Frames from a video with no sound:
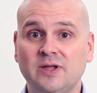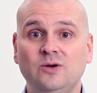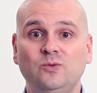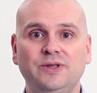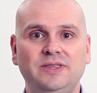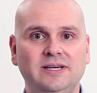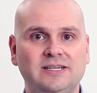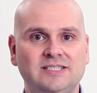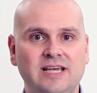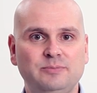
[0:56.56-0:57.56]
with the
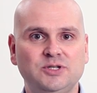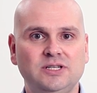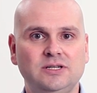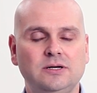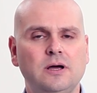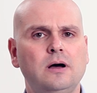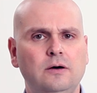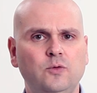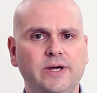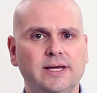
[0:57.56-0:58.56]
exception
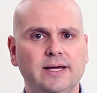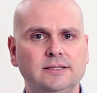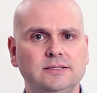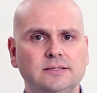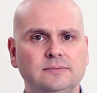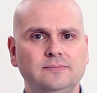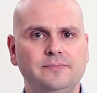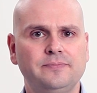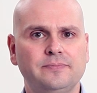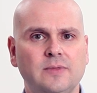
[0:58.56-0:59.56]
of weekends.
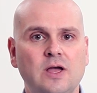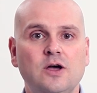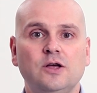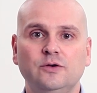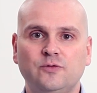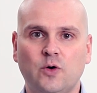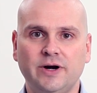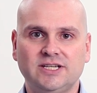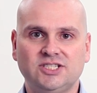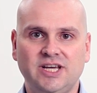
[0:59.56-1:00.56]
The foreign
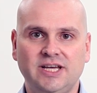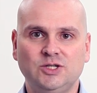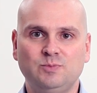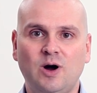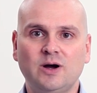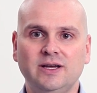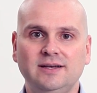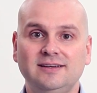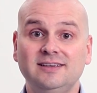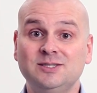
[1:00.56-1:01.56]
exchange
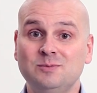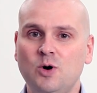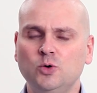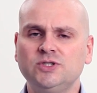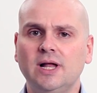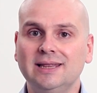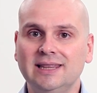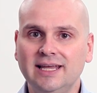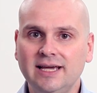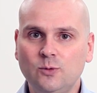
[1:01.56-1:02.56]
market is the most
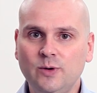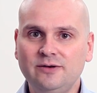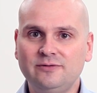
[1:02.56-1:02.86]
liquid